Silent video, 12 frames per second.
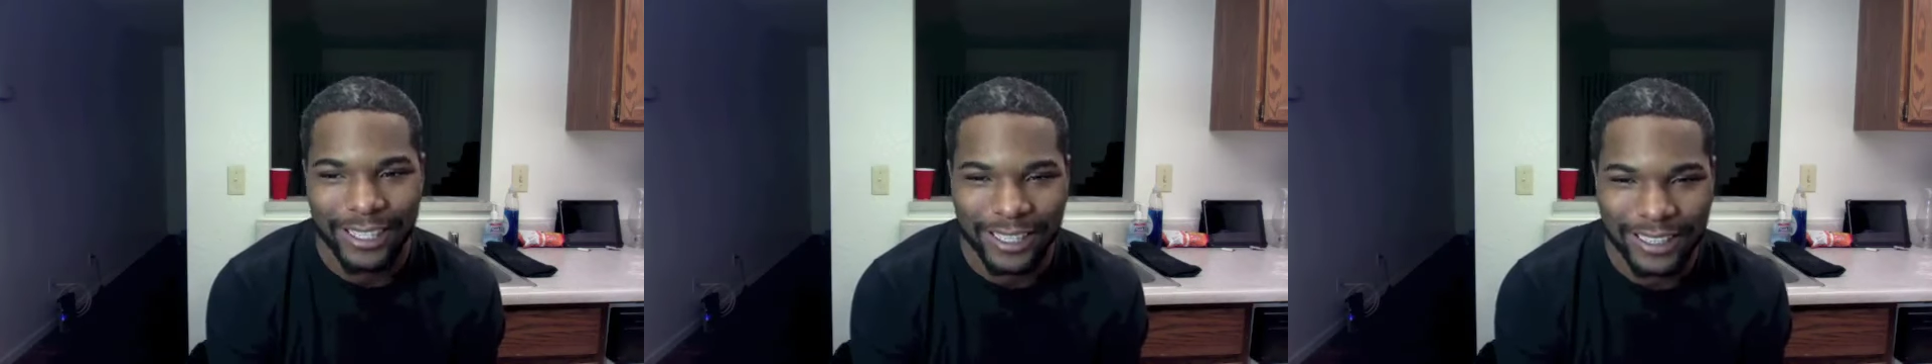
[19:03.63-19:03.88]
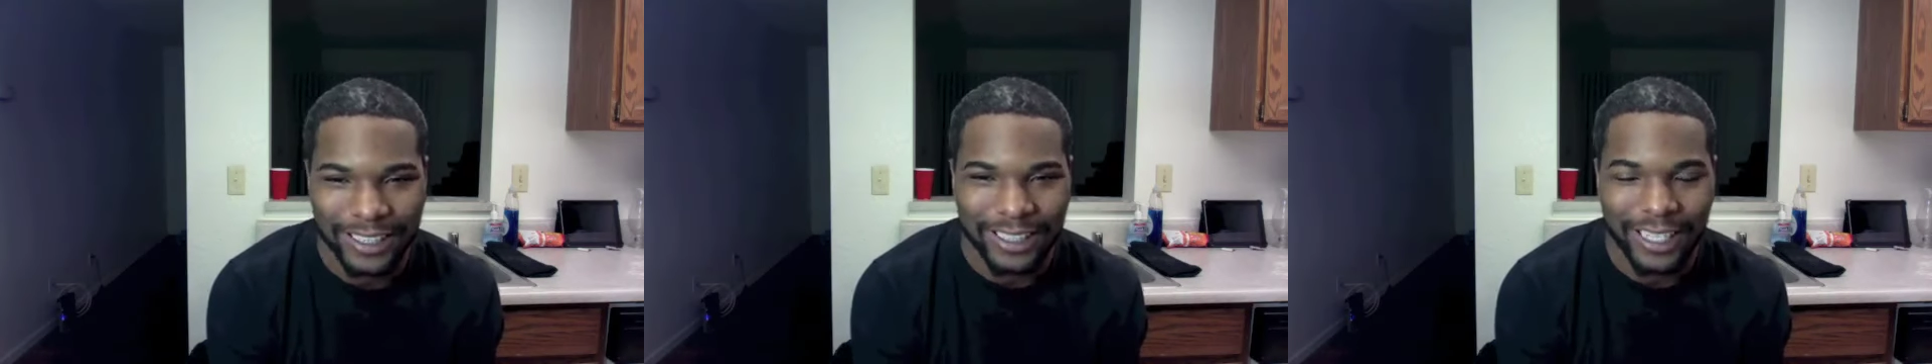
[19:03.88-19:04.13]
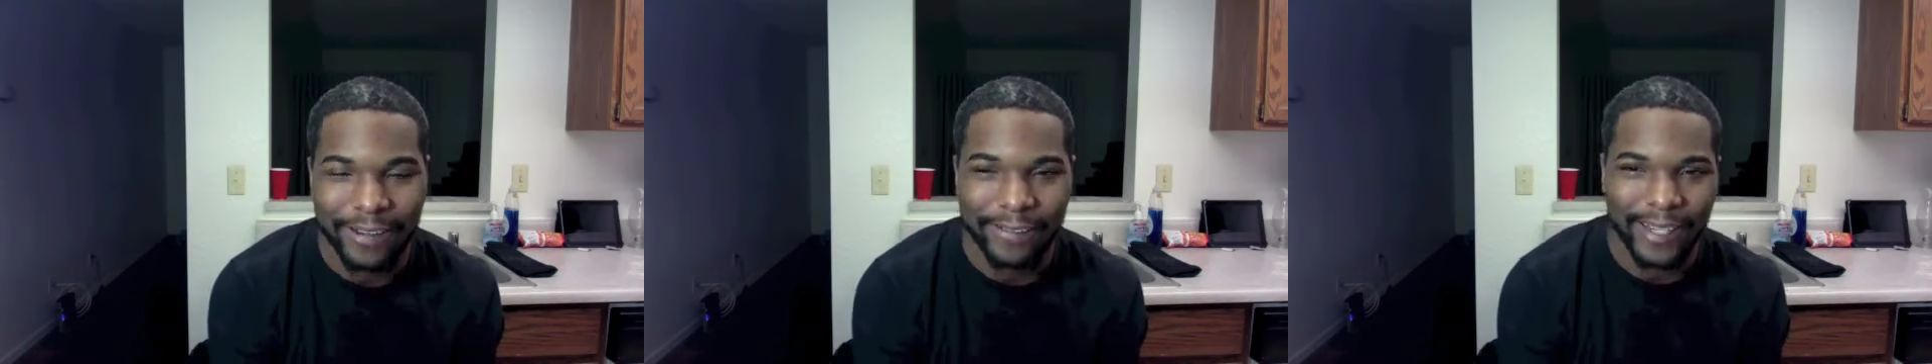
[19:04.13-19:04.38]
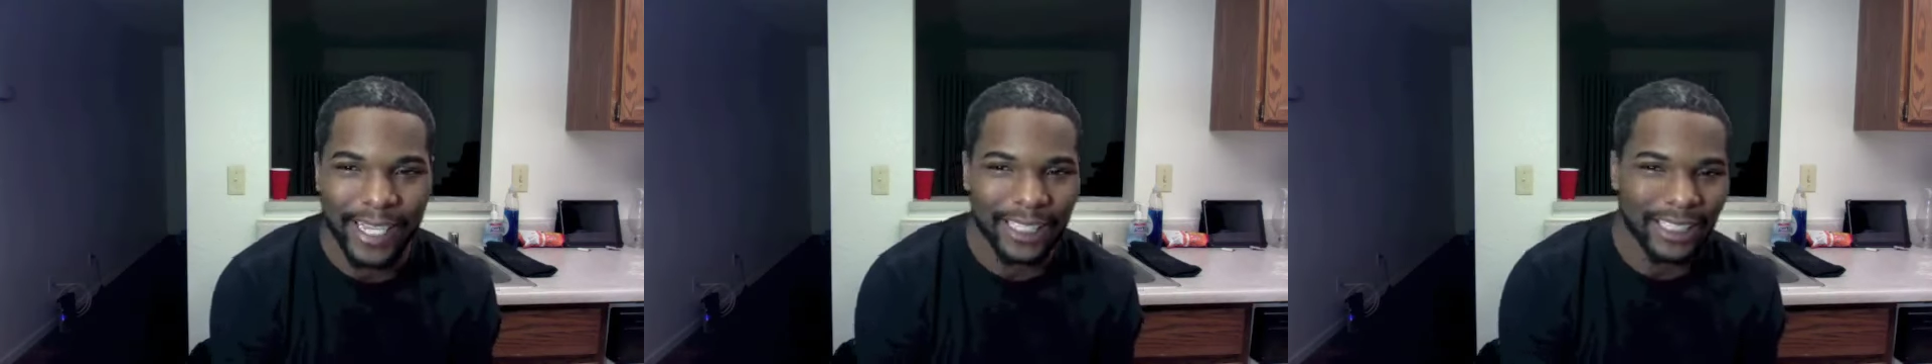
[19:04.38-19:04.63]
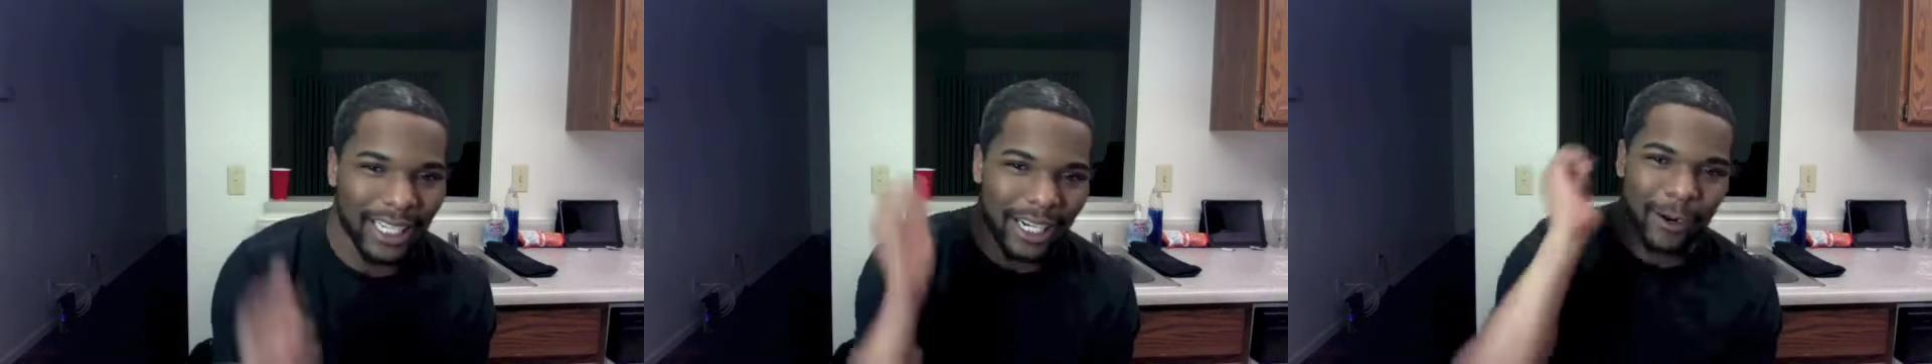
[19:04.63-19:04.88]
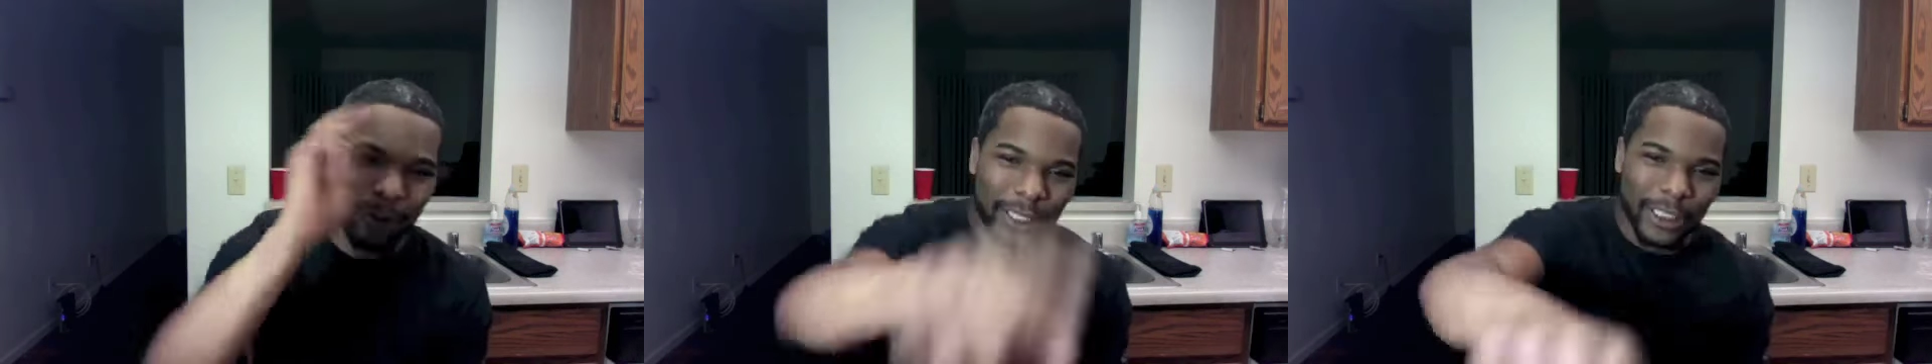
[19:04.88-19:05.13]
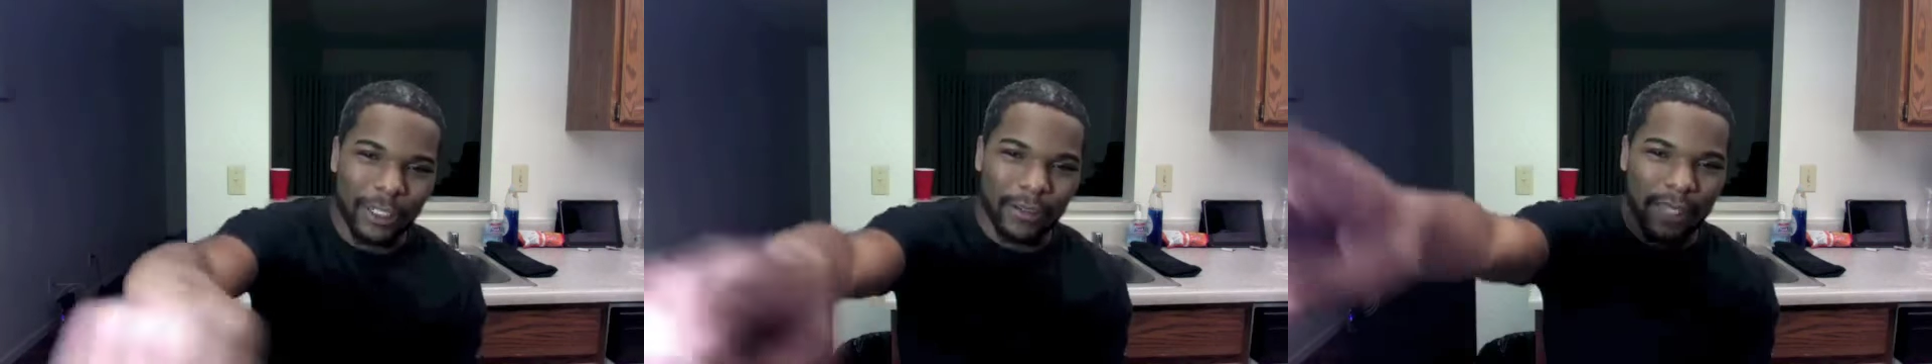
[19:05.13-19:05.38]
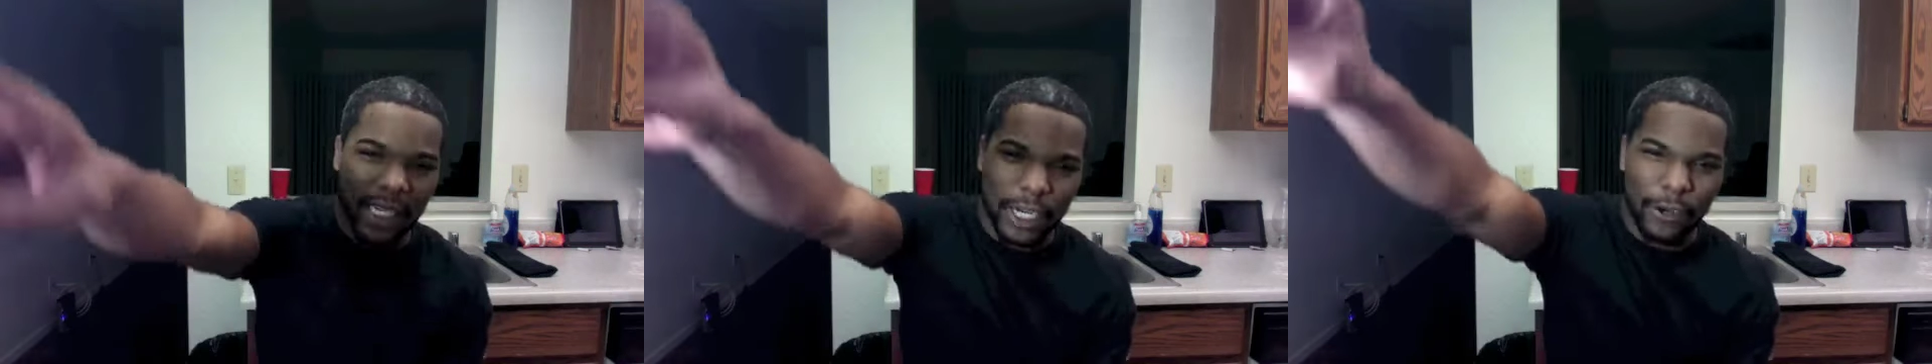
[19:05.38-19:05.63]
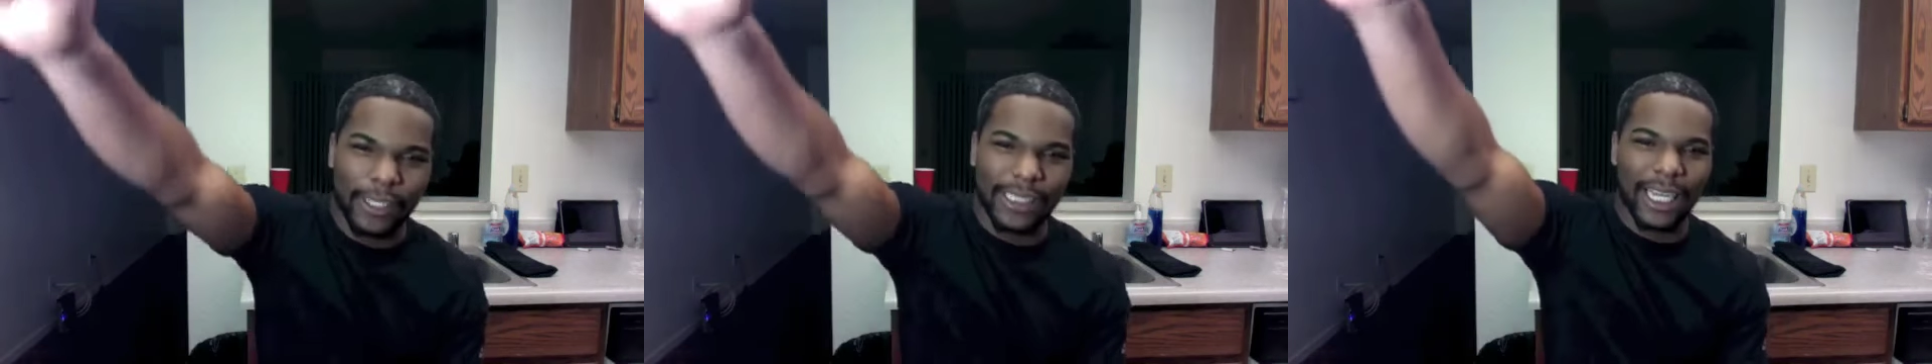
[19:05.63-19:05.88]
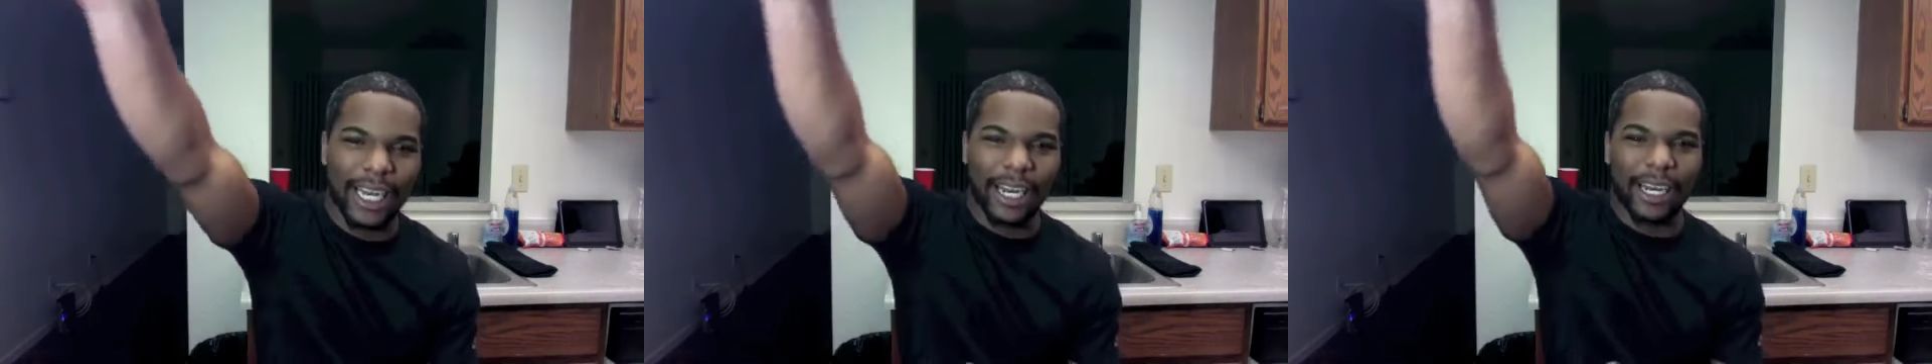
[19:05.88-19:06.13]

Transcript: Good stuff. Link to the original video is in the